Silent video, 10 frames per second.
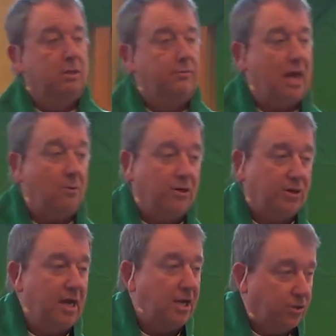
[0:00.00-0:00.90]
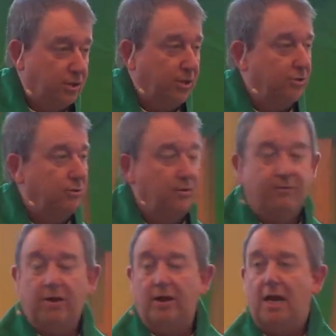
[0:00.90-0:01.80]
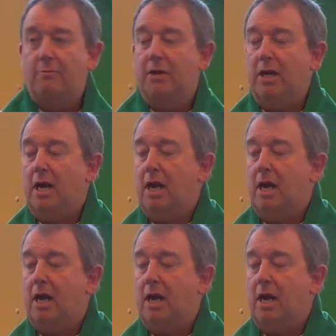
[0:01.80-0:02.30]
That wasn't actually true, we found out, but